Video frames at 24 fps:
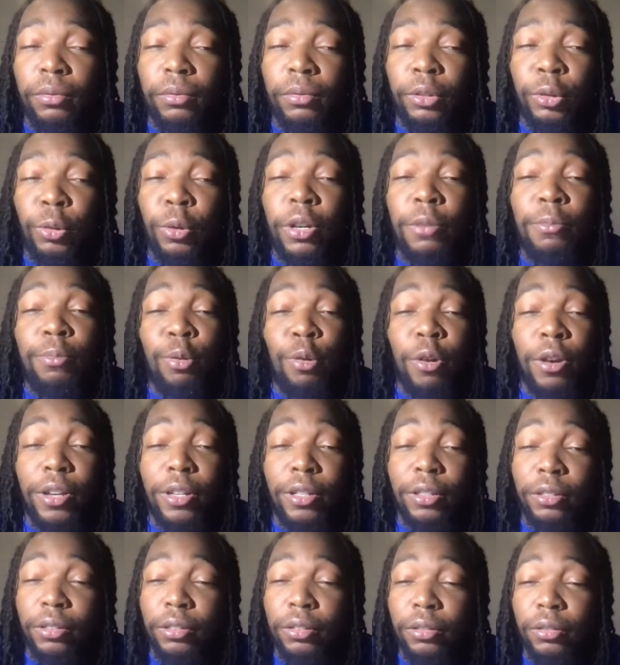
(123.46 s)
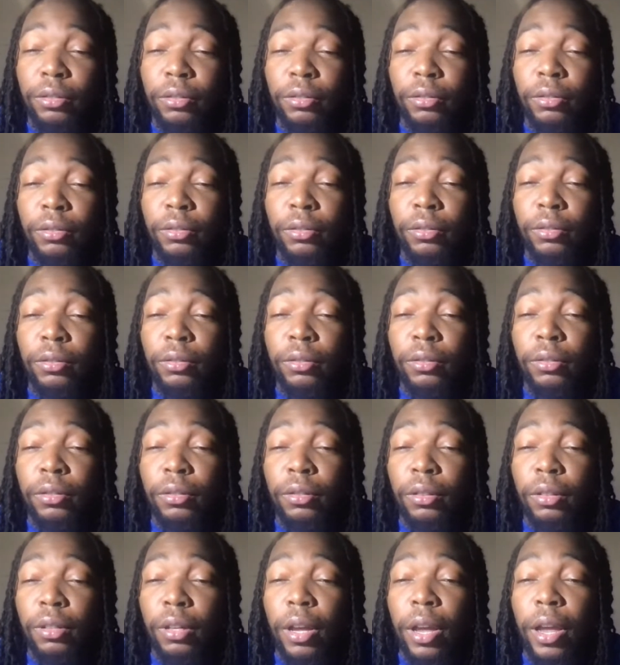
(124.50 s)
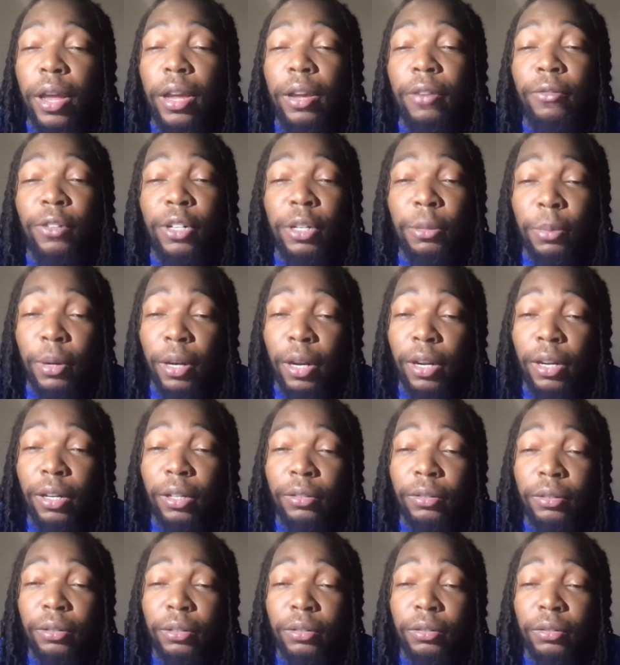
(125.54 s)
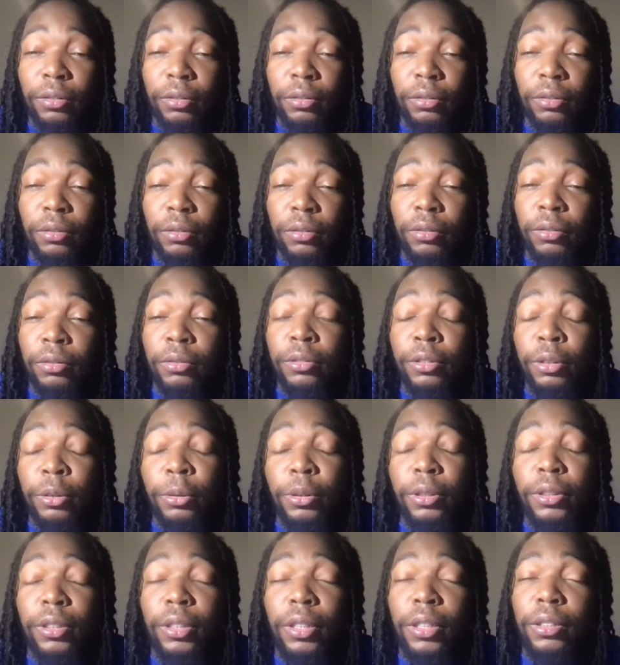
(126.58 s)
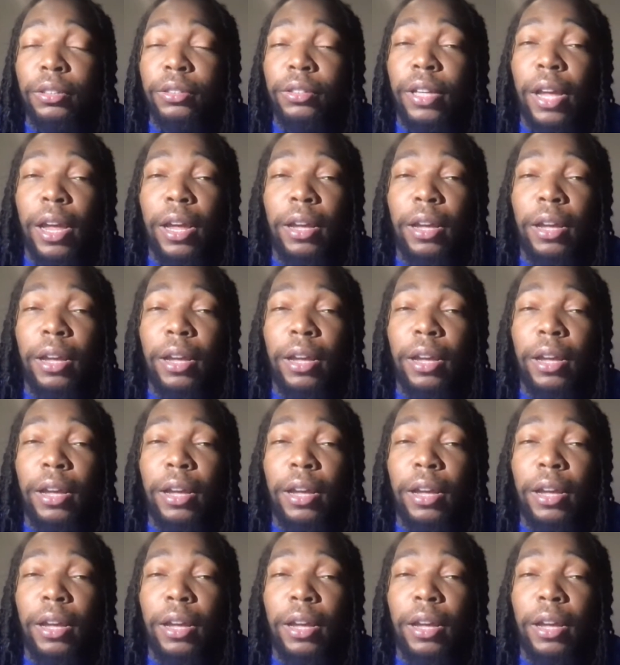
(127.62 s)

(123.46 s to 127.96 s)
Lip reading: 20 points, 8 rebounds, 2 assists.